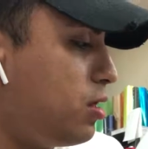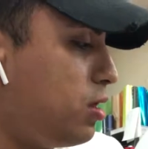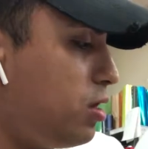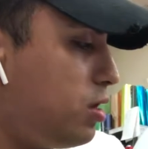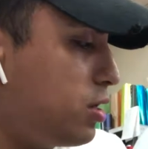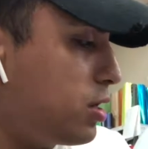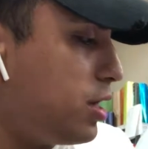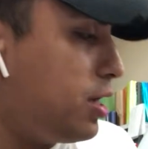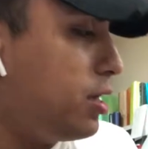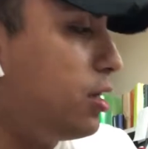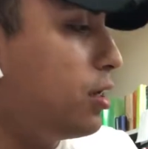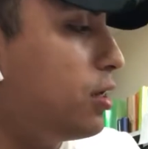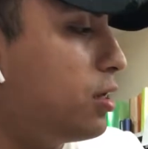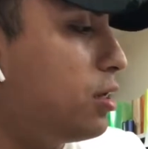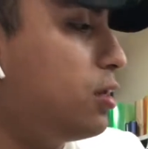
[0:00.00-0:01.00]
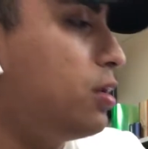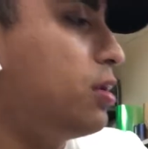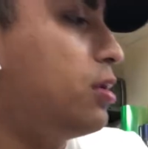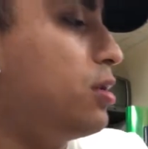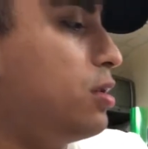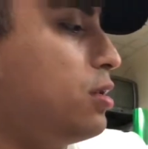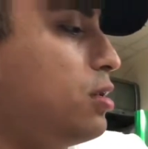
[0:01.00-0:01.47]
Again,
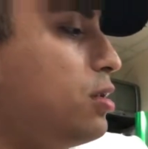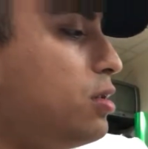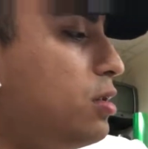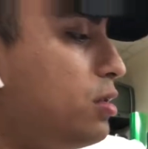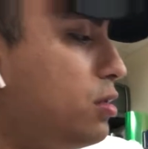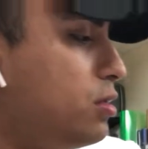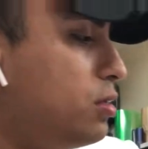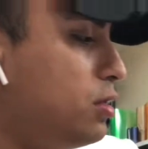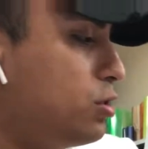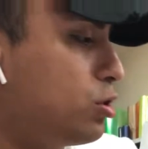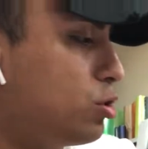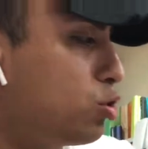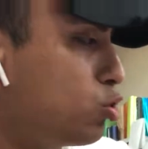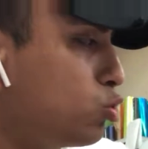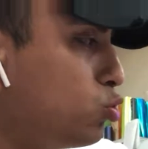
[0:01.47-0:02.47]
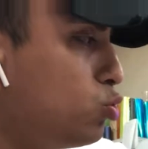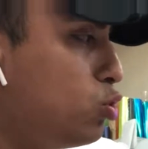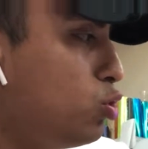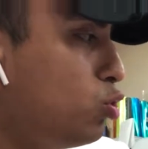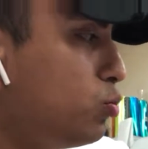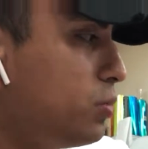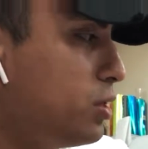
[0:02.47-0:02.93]
these are true
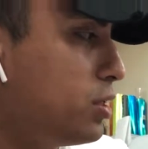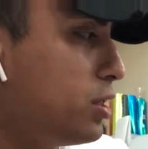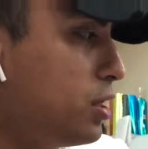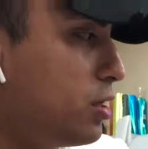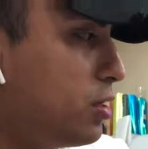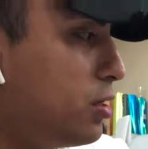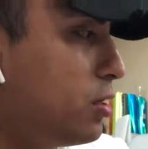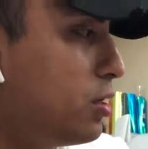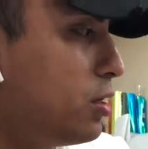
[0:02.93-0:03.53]
lumens here.